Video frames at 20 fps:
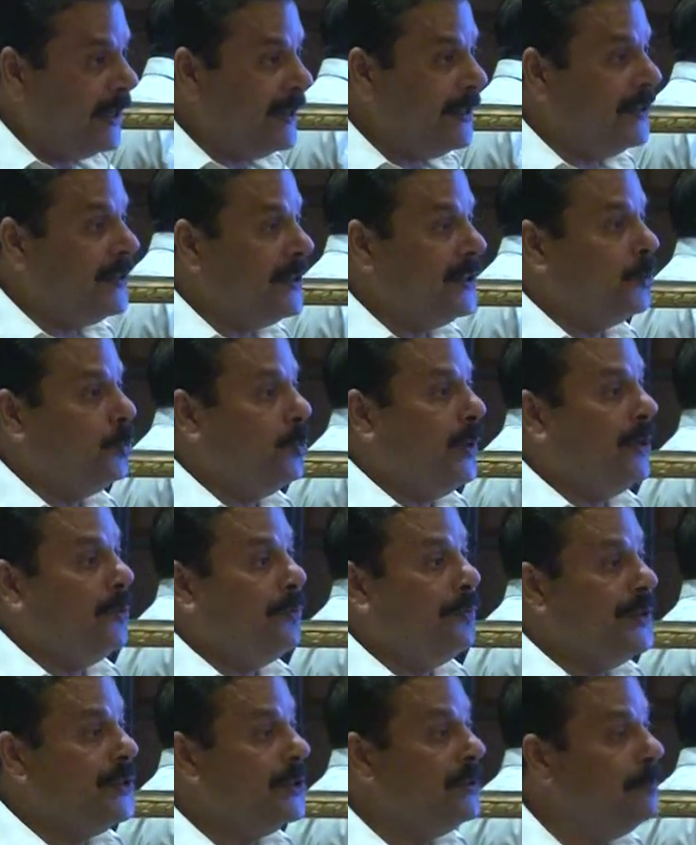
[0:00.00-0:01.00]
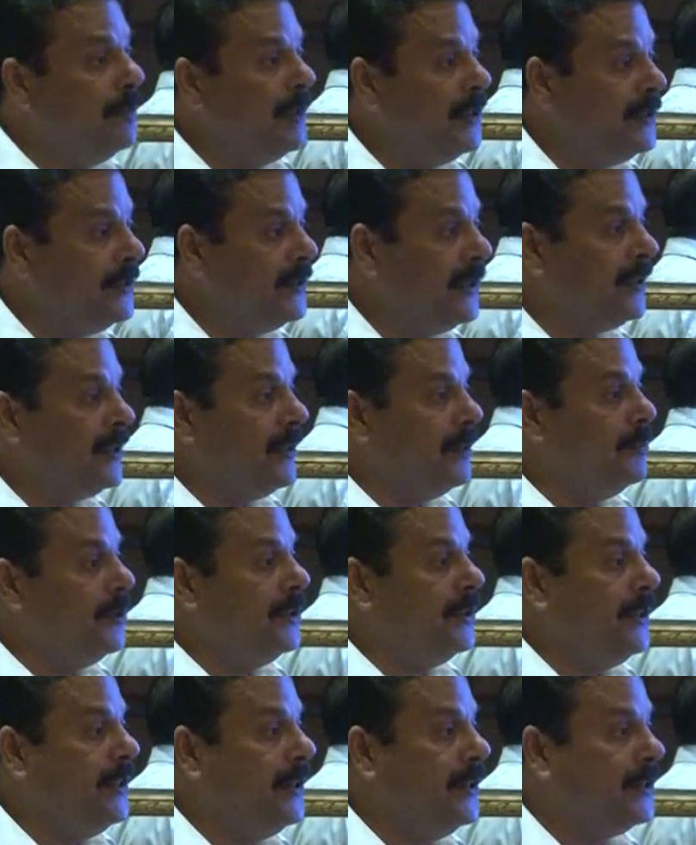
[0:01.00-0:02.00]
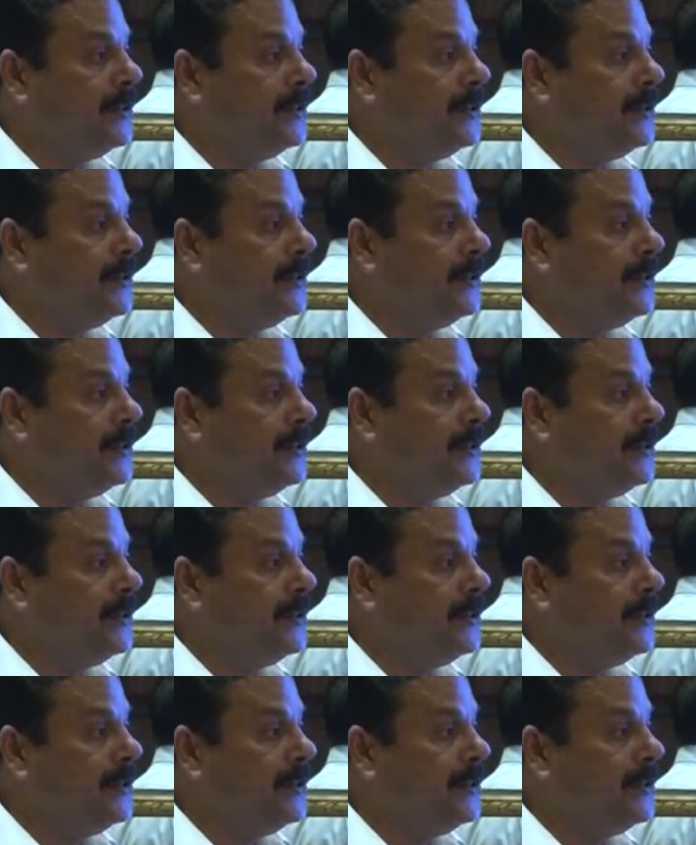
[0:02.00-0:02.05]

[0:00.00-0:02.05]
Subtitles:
and it is well visible in the community.